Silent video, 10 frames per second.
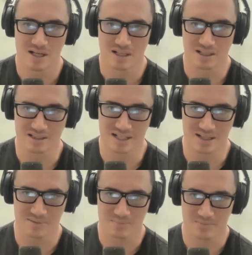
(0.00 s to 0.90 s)
And
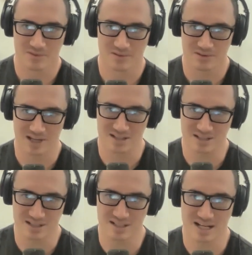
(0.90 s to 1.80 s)
yet that's
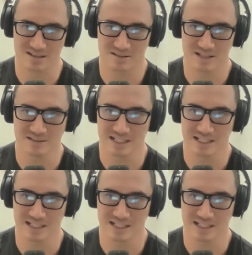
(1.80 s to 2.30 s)
the exact thing